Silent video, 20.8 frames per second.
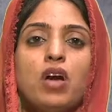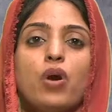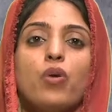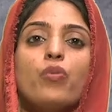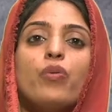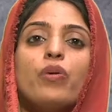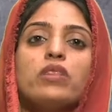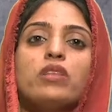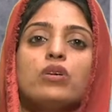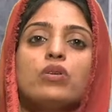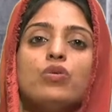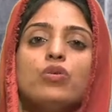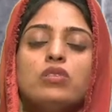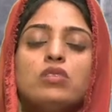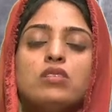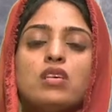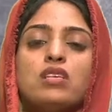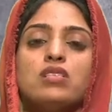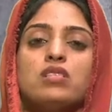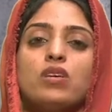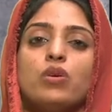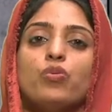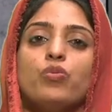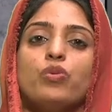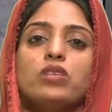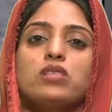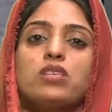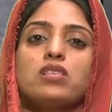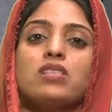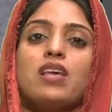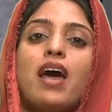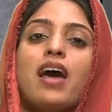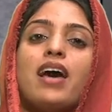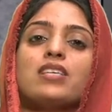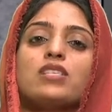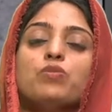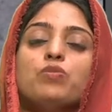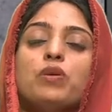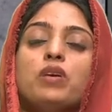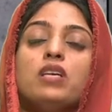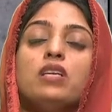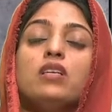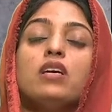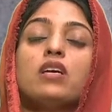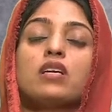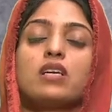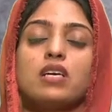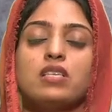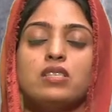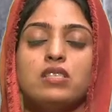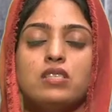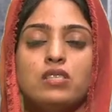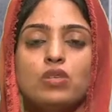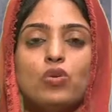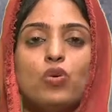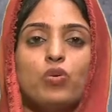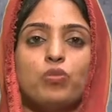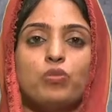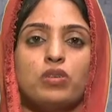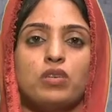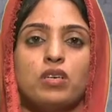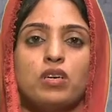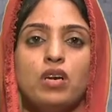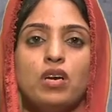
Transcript: when the goods and services has been consumed.